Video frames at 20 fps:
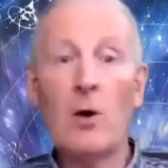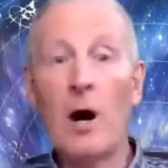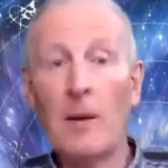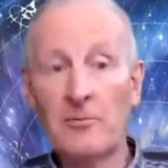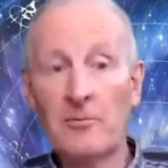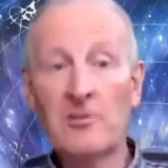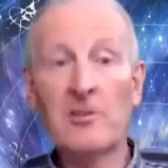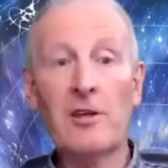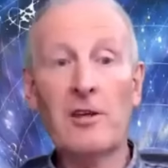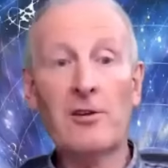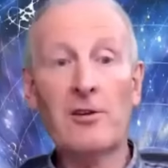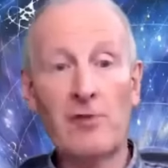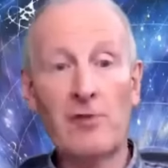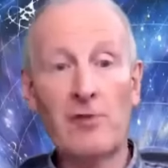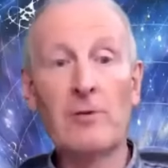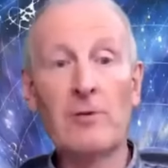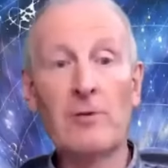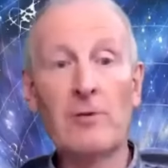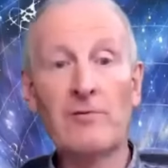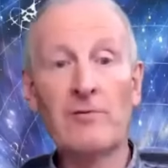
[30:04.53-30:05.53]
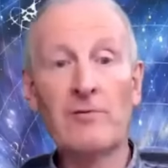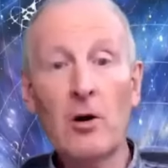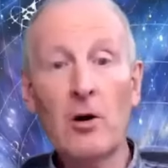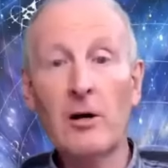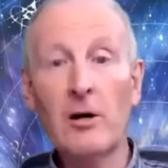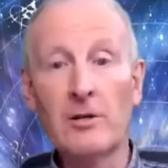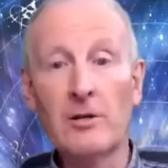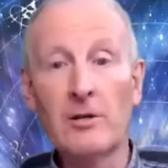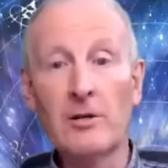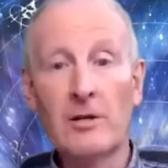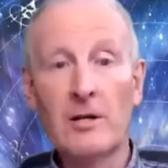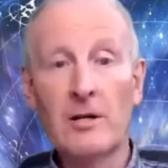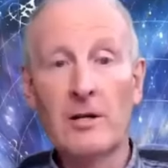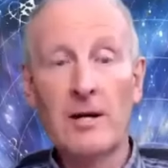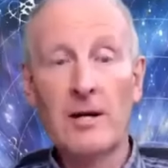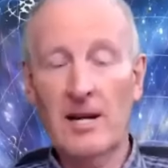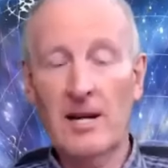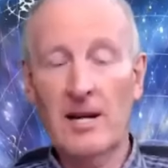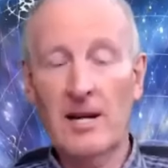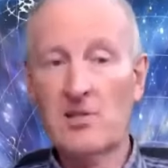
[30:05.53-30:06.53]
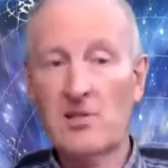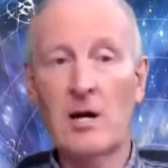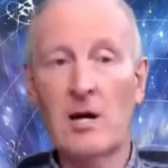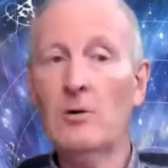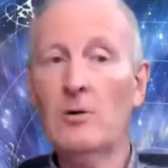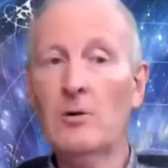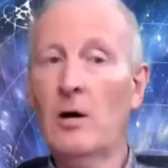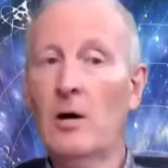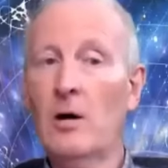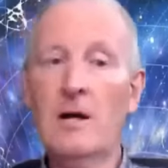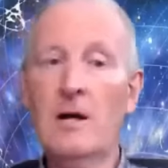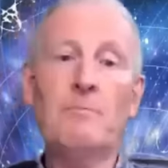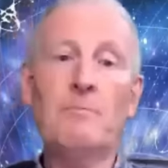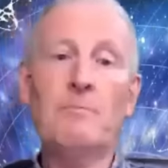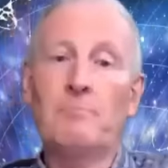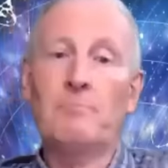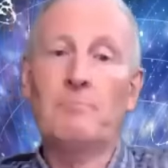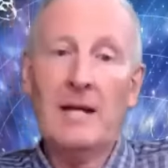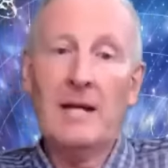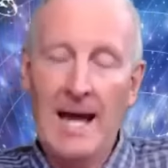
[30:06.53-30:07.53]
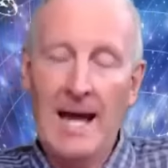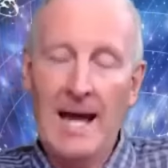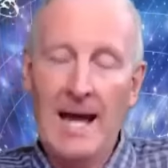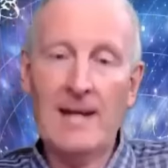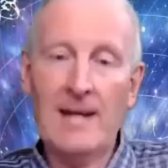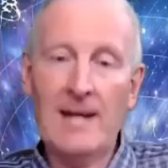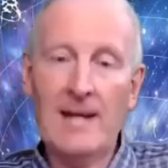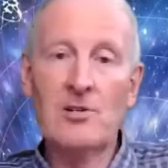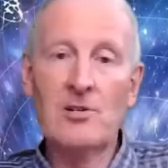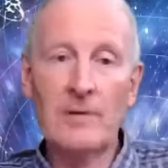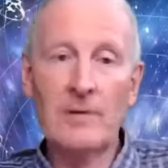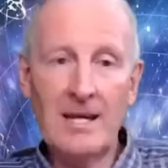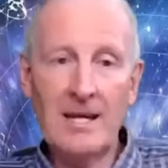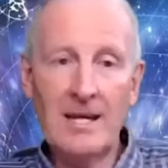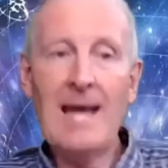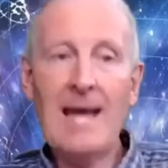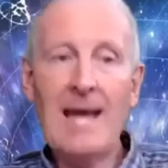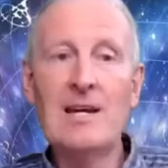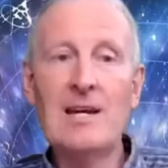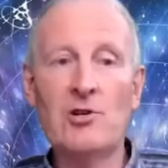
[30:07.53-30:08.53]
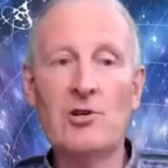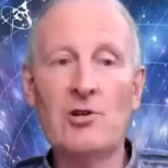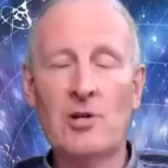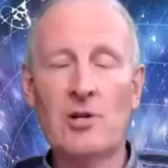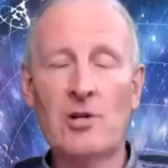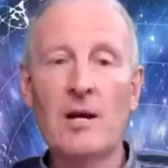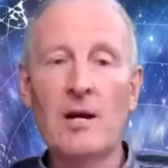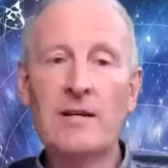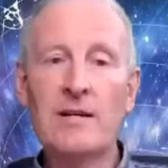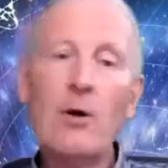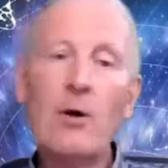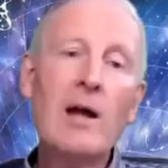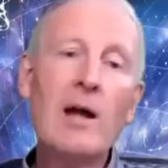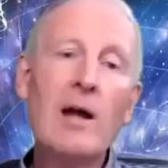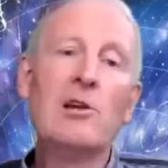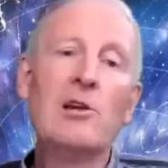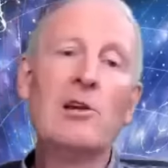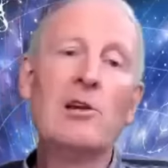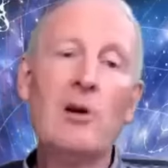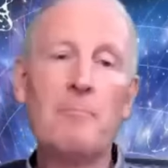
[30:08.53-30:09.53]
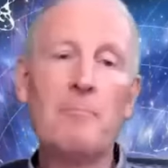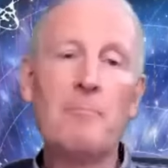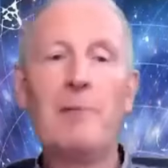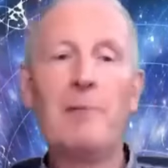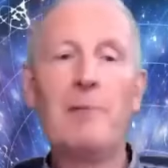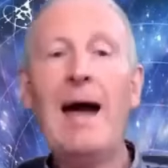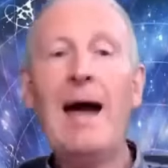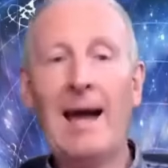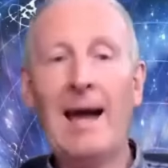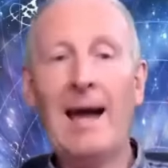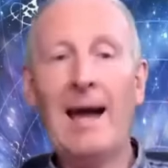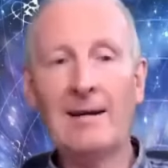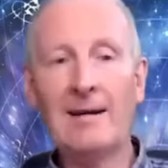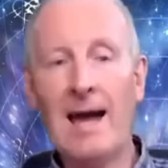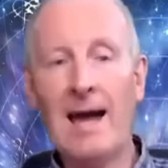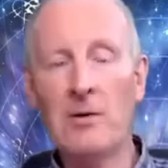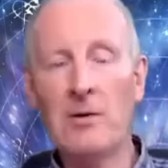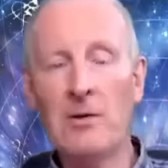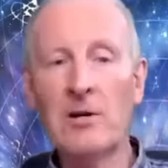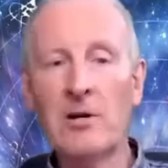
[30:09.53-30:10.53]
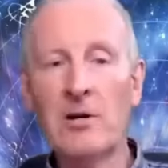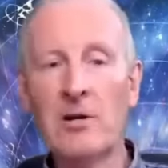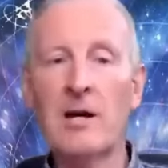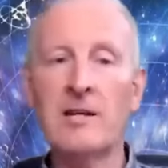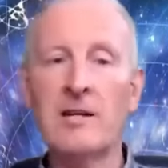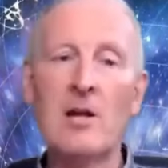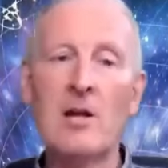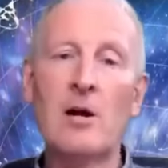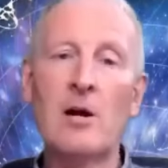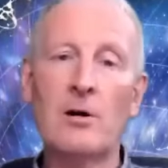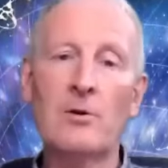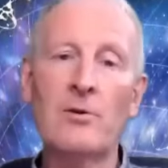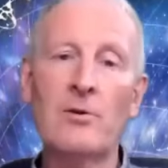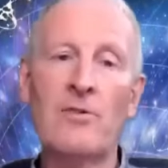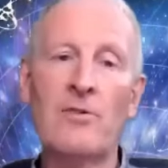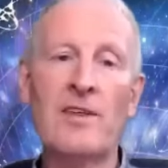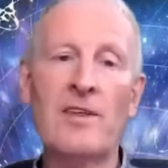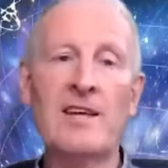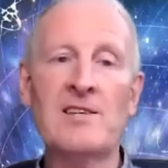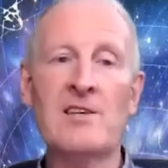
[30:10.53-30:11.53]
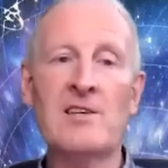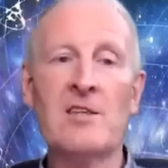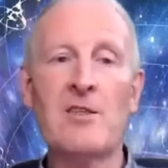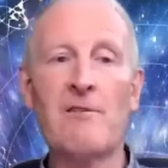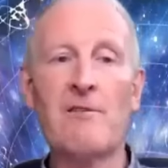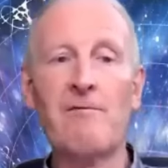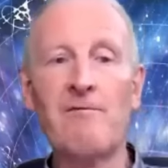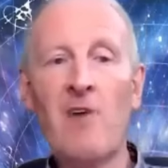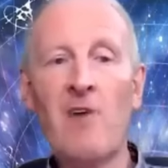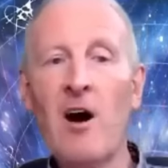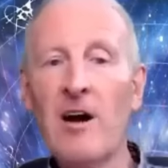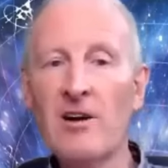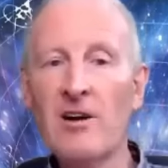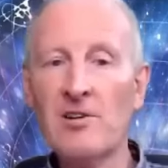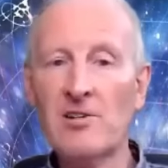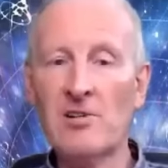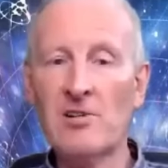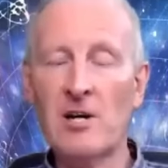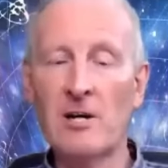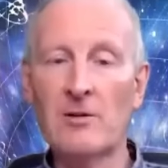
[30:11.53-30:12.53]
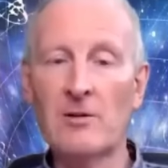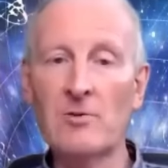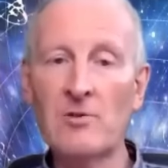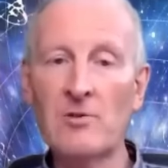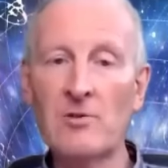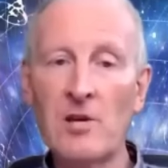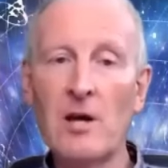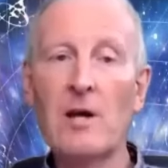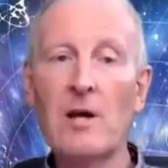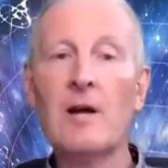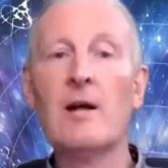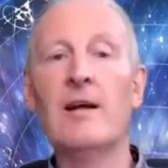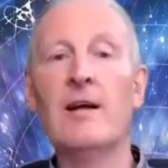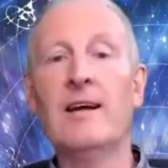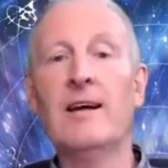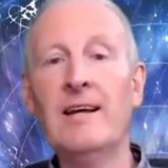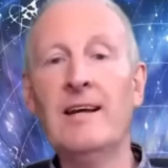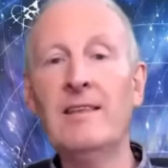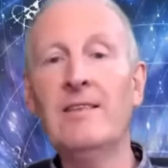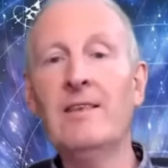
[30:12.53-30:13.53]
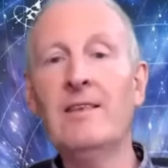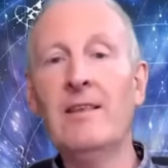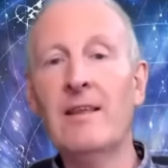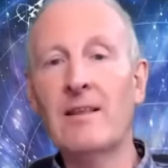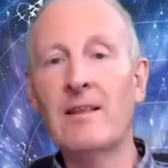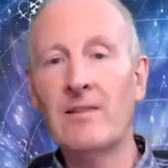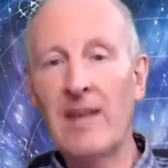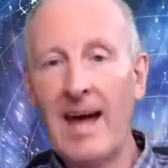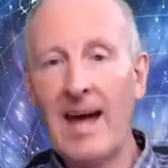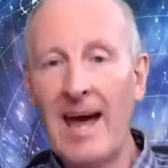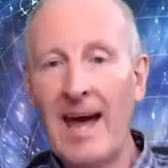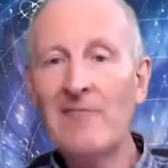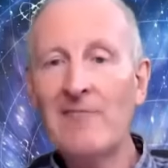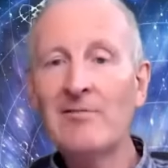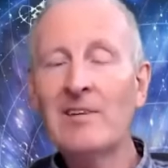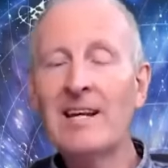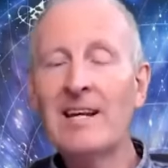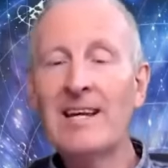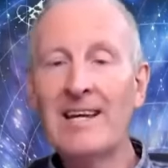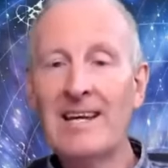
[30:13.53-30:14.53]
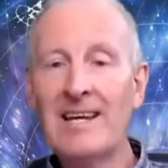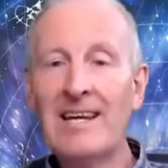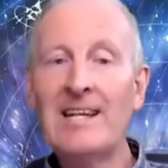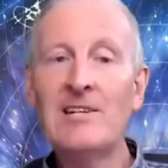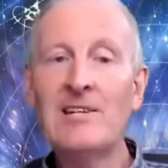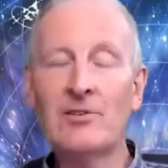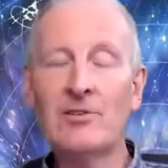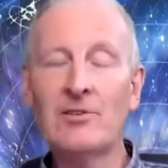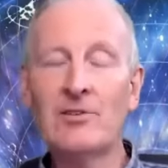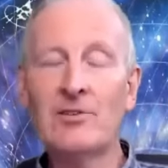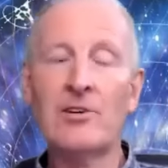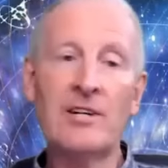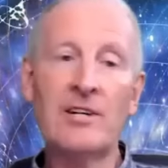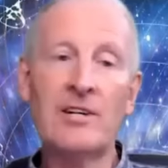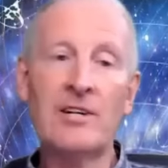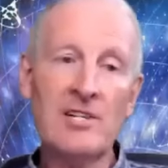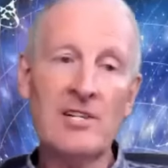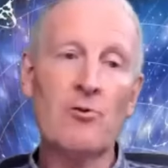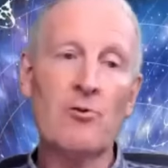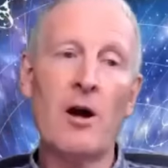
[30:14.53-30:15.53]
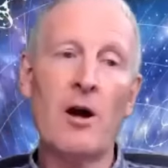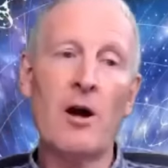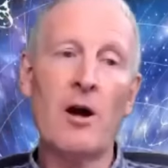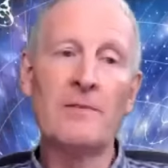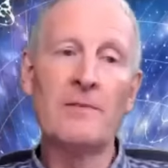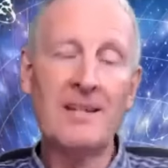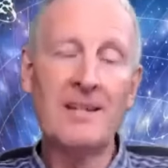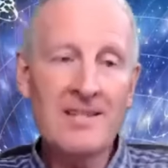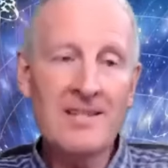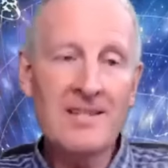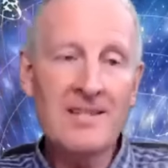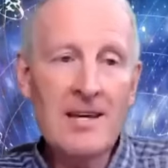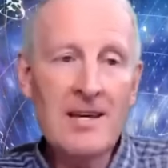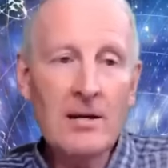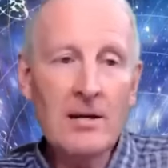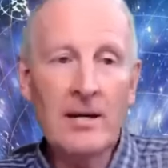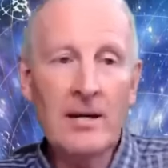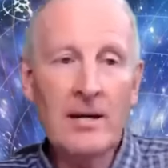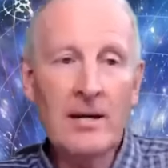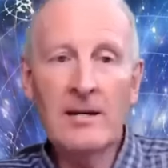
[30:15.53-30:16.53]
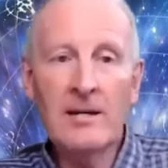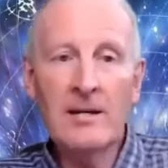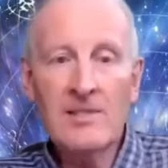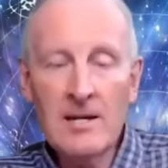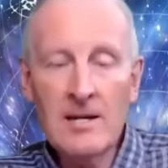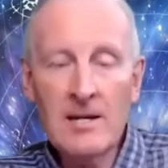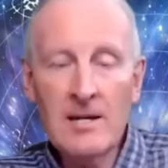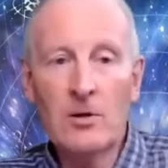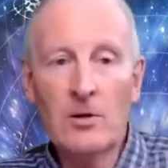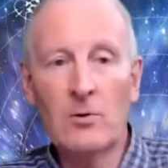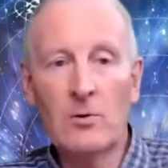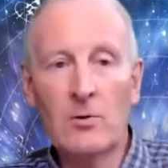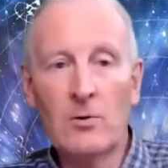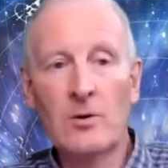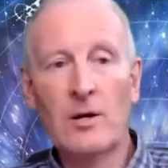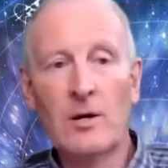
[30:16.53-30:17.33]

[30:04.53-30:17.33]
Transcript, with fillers: up to the throne of God. And so I began to engage. Now I look back now and I know that these are the firestones in the heavenly Eden that are described in Ezekiel. In Ezekiel